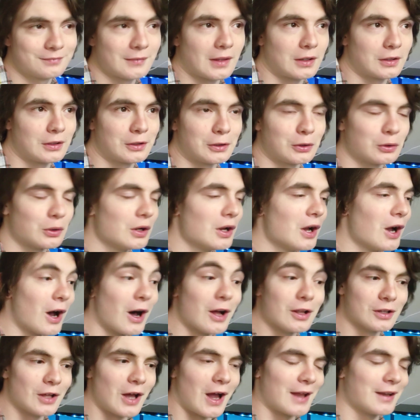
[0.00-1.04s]
I do
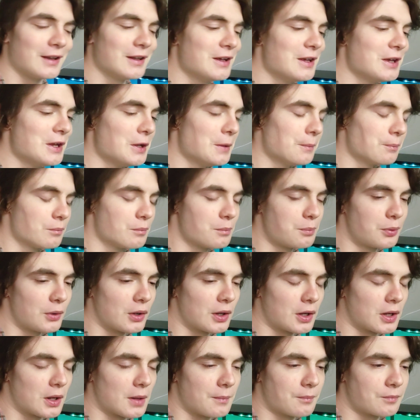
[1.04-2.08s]
a lot.
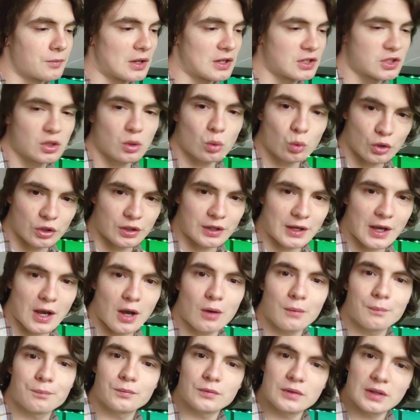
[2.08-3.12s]
But I still work
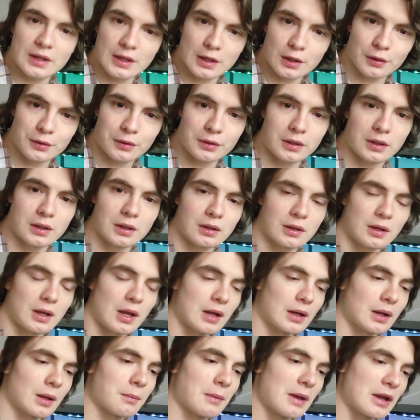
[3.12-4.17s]
out, eat healthy,
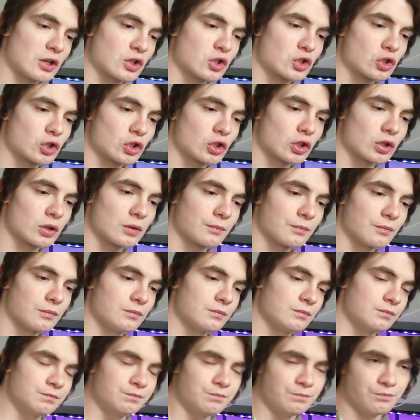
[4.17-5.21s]
and I make sure
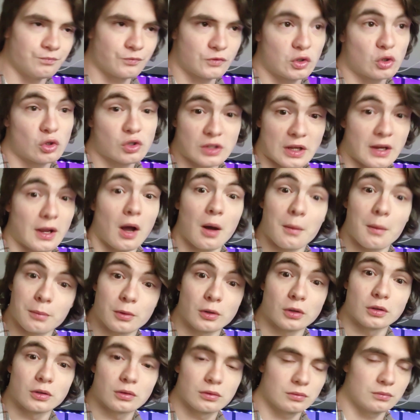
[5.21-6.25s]
to stay
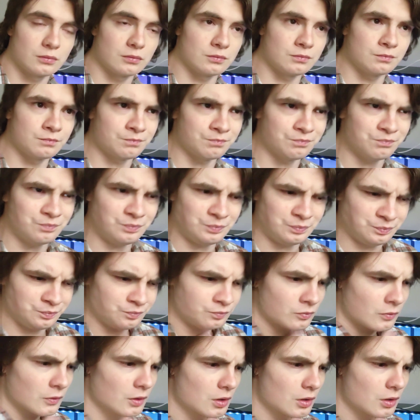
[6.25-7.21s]
humble. I'm